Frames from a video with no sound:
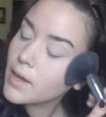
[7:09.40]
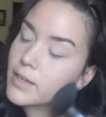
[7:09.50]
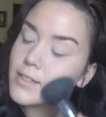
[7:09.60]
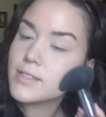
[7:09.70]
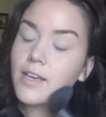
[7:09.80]

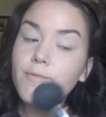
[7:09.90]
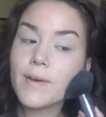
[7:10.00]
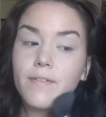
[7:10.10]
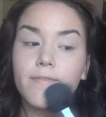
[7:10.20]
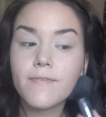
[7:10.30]
and just give
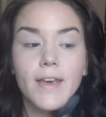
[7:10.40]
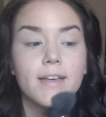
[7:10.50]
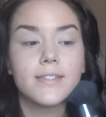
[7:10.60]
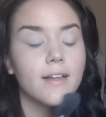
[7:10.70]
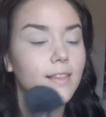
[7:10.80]
my
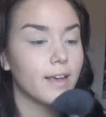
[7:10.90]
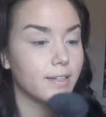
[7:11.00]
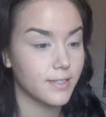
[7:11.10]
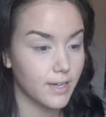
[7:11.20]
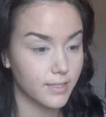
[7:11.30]
face a
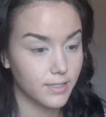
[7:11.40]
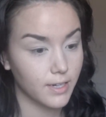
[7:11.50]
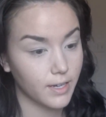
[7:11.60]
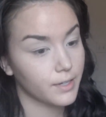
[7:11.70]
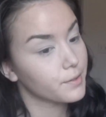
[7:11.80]
light
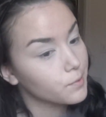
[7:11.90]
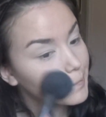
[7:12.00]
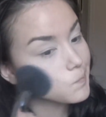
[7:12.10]
dusting.